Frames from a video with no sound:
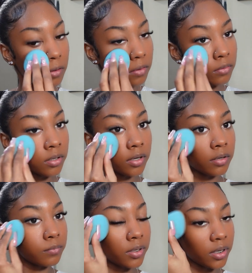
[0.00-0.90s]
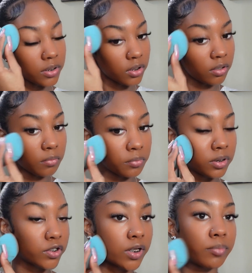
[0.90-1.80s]
Or when I try to
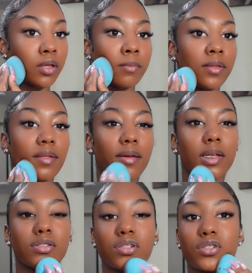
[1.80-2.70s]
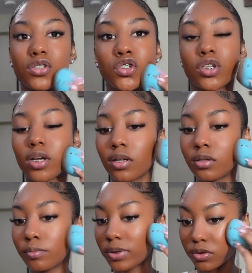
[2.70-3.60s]
reshape them and like it's just gel
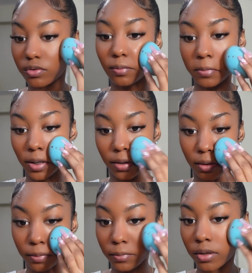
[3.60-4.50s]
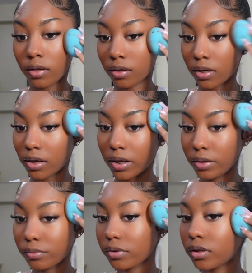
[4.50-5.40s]
mixed with my makeup. I
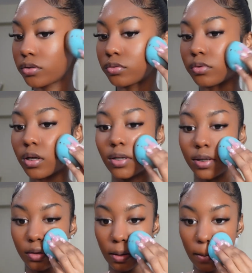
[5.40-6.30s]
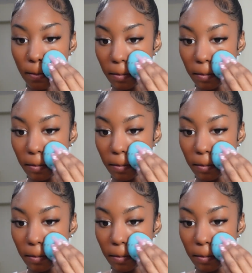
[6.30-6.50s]
really do not like that.